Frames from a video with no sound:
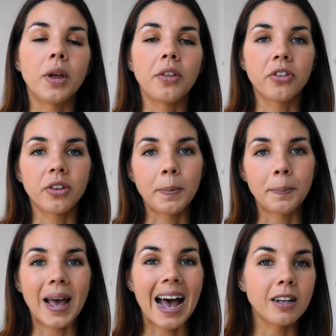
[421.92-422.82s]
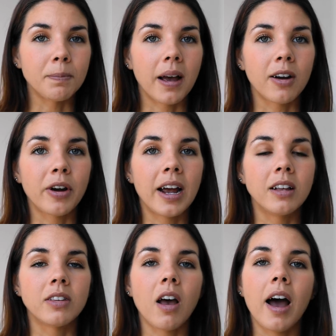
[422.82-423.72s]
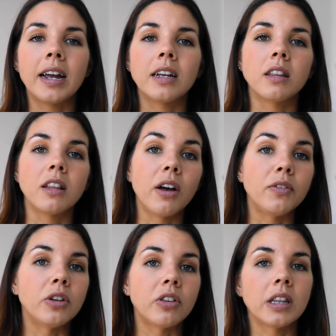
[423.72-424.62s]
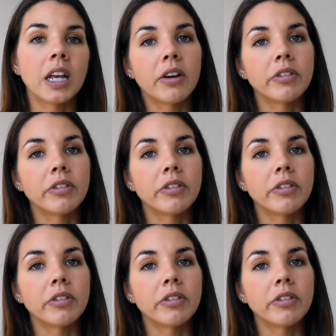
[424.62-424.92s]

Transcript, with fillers: with some pattern backgrounds. I love using the